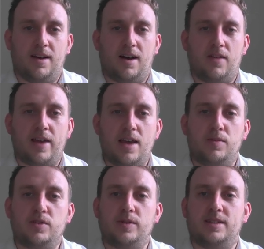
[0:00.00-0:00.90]
they
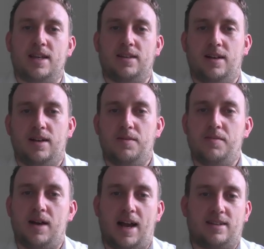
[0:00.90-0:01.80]
able to
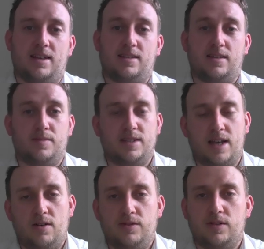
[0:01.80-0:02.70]
access it
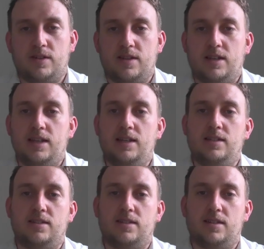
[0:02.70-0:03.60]
themselves, or do they
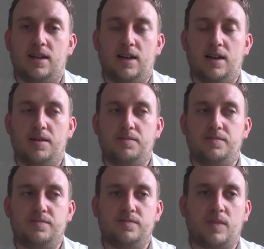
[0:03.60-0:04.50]
need,
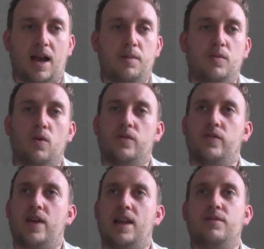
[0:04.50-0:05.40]
what's
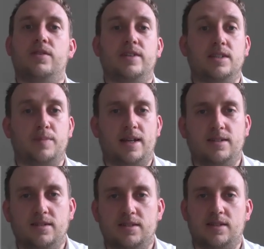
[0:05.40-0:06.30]
their level of
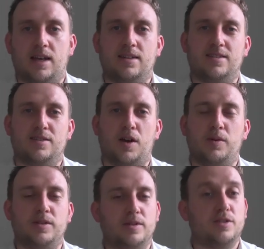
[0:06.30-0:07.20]
independence? And are we
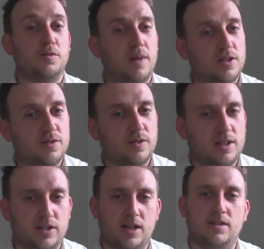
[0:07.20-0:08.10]
doing too much for that
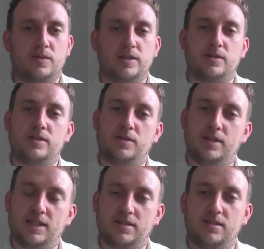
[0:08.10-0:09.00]
child? Are we doing too
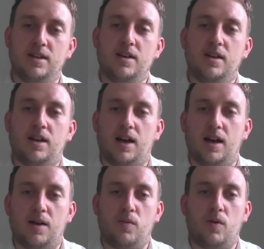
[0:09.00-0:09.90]
little
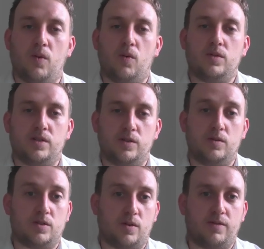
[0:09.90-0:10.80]
to
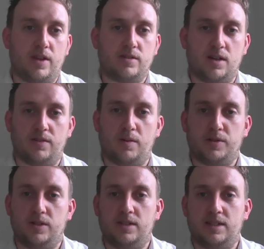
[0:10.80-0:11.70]
offer those kind of
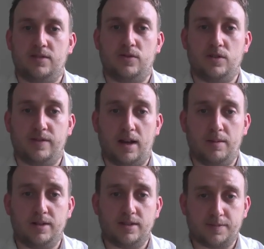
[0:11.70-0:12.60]
opportunities for
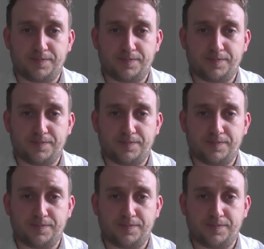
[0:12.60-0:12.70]
development?